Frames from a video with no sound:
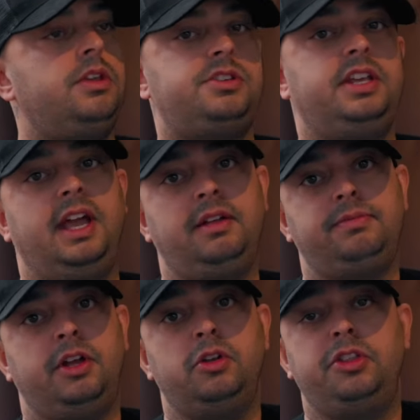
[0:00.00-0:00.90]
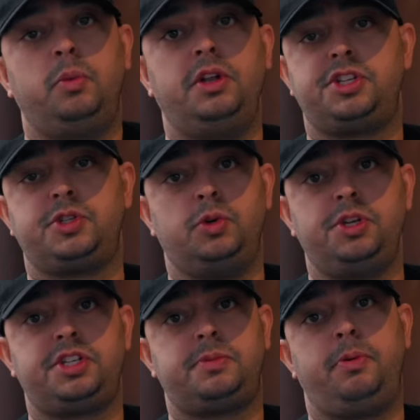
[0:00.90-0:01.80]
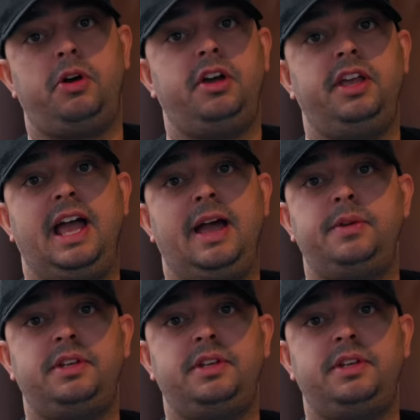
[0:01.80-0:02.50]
So yeah, another one sourced by our